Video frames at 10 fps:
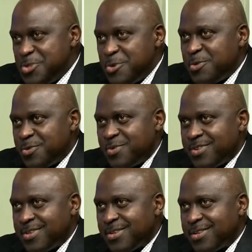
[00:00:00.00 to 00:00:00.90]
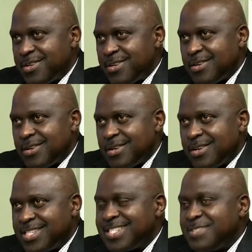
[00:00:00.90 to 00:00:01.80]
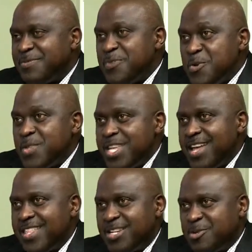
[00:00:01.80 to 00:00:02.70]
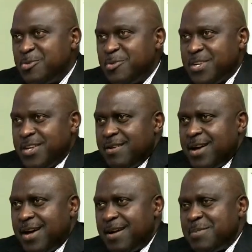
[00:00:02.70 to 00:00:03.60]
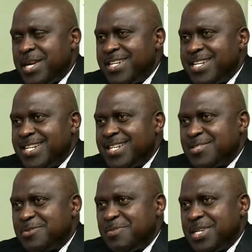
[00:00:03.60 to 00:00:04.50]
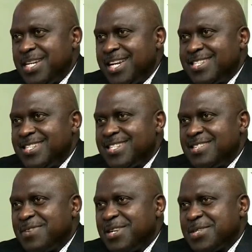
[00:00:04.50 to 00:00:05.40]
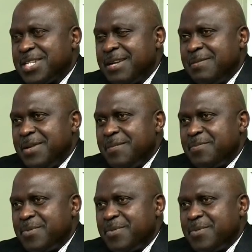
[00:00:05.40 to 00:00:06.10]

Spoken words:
you view the other two main leaders who have been in existence for a long time?